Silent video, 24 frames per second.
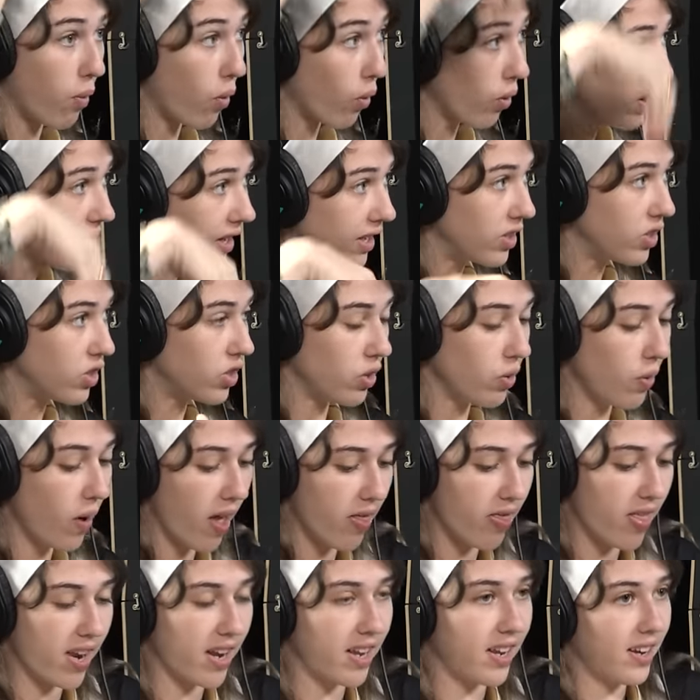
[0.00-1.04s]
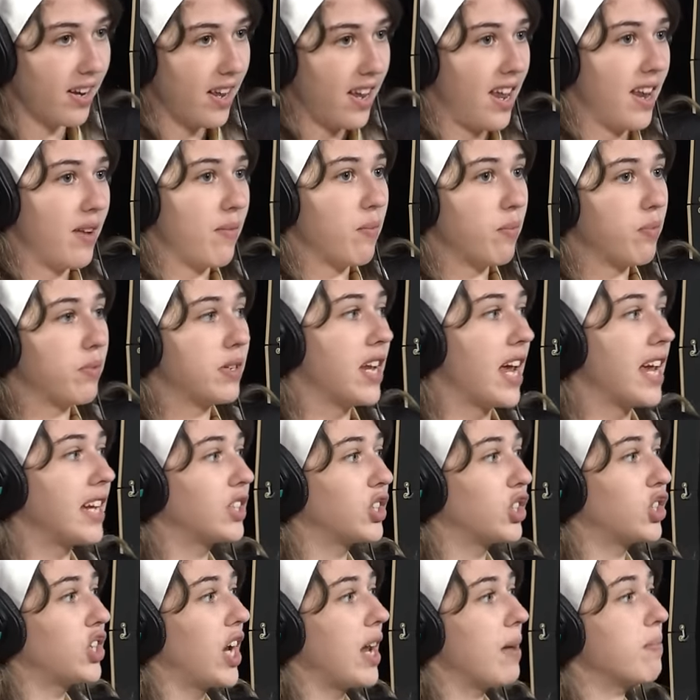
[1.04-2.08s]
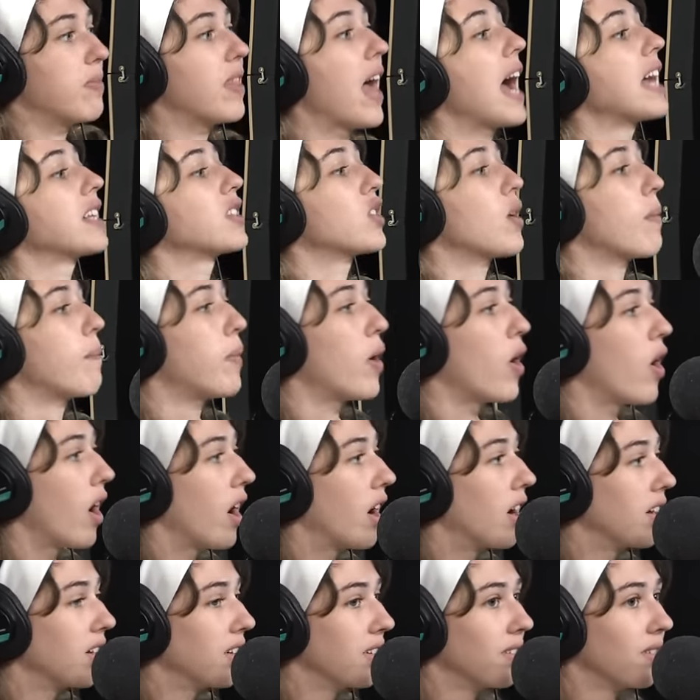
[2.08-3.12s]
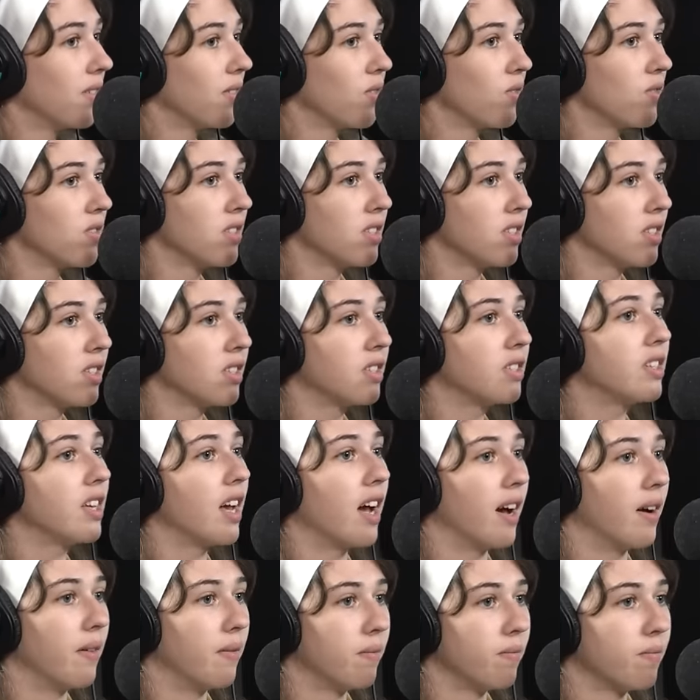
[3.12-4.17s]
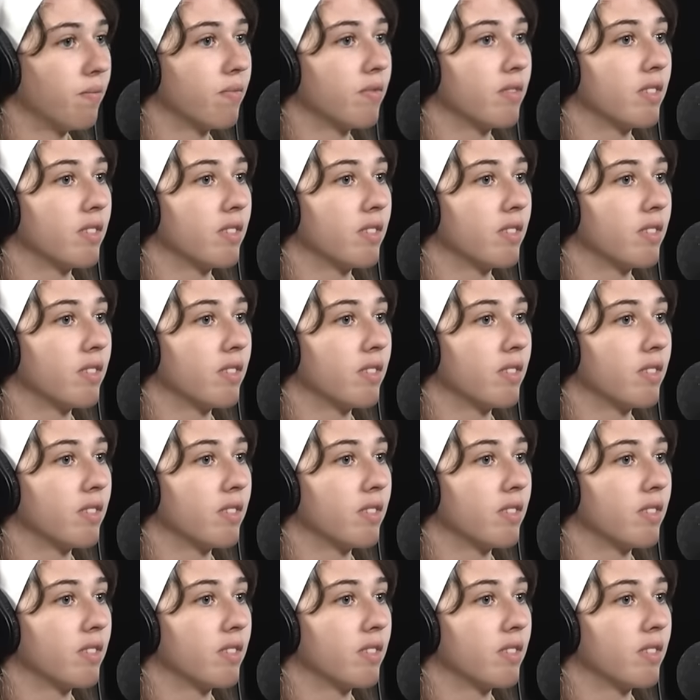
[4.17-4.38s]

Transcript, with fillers: poured into, and then it, mm. it takes shape. That's yes, a bar, a mold, okay. if yeah. you will. It's